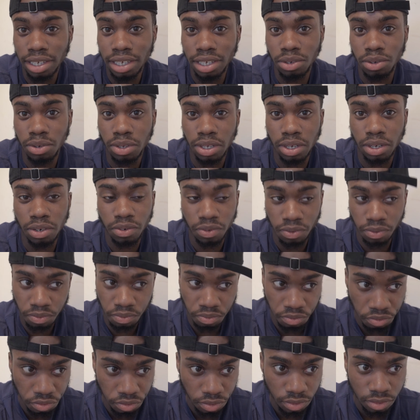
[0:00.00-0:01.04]
yourself,
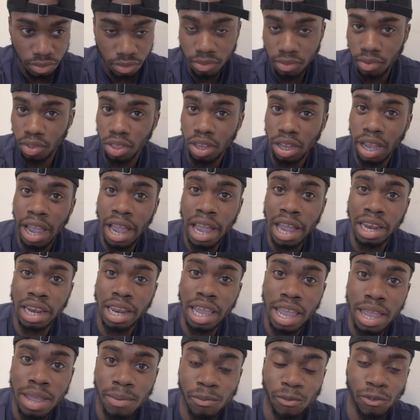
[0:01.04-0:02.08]
and
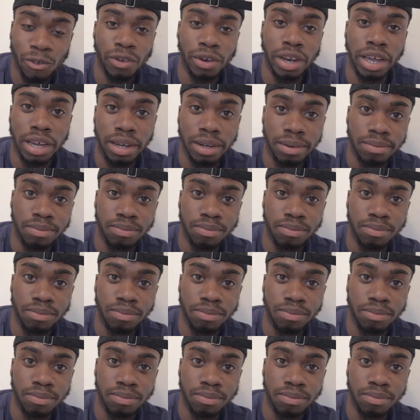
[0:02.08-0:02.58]
aim for that.